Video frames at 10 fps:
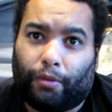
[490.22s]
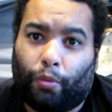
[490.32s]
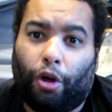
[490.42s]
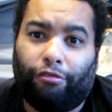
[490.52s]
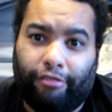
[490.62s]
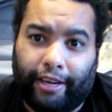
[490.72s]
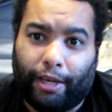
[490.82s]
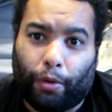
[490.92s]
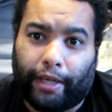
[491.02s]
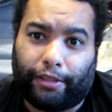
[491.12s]
What I really
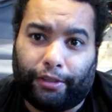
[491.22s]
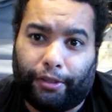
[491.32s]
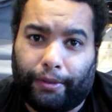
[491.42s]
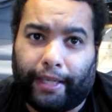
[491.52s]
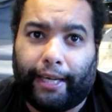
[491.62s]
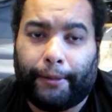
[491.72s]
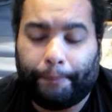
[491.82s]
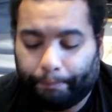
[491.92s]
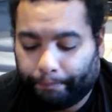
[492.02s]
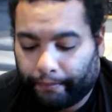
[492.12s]
want it to do now,
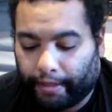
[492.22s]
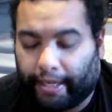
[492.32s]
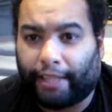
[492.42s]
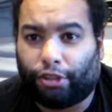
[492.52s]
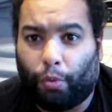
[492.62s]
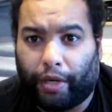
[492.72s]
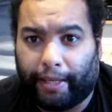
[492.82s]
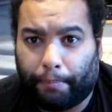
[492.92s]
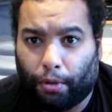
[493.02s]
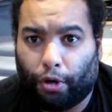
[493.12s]
as I want
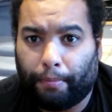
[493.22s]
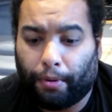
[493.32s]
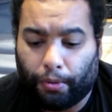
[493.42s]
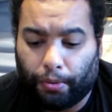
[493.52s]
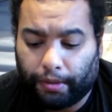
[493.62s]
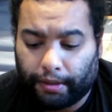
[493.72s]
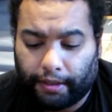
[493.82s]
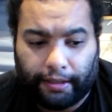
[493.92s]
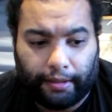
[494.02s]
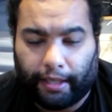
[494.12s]
it portable,
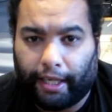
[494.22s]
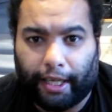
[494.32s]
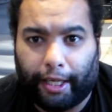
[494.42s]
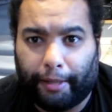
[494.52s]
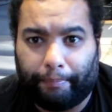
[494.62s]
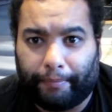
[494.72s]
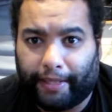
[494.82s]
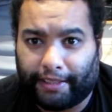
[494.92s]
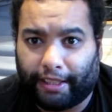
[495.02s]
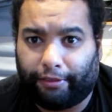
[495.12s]

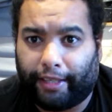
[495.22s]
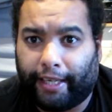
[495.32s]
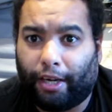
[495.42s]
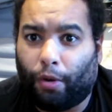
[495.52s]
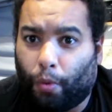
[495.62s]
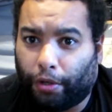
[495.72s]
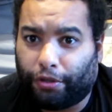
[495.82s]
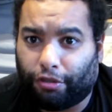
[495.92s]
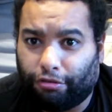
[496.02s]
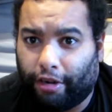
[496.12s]
and stuff like that, I
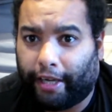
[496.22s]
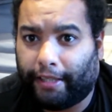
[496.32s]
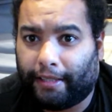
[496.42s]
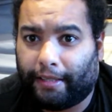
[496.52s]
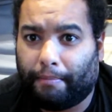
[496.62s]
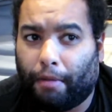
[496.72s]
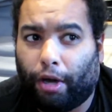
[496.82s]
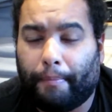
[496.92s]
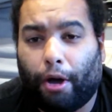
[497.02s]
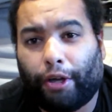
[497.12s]
want to run
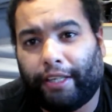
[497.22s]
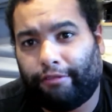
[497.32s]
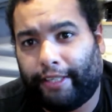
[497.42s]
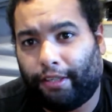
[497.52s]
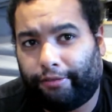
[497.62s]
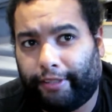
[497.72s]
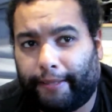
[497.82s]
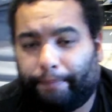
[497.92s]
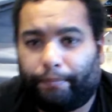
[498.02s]
my mining rig off it.